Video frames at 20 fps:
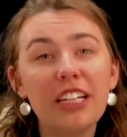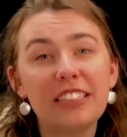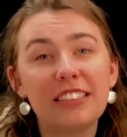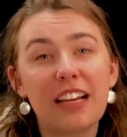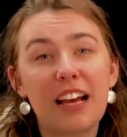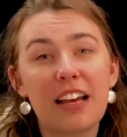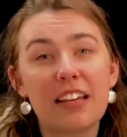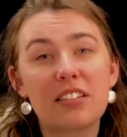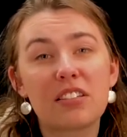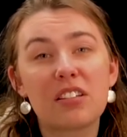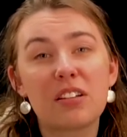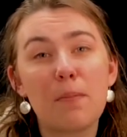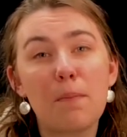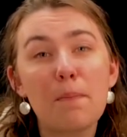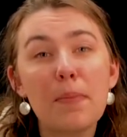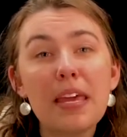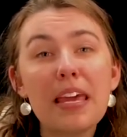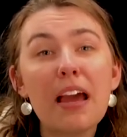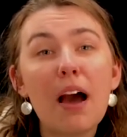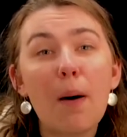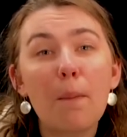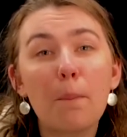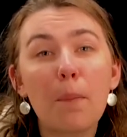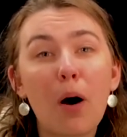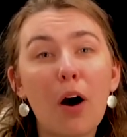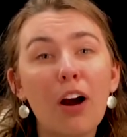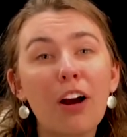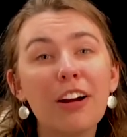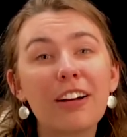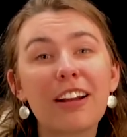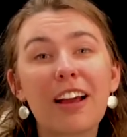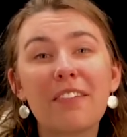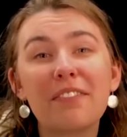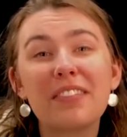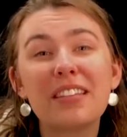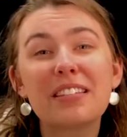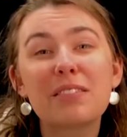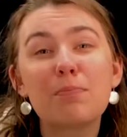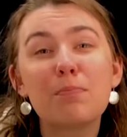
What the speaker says: to us to be a part of this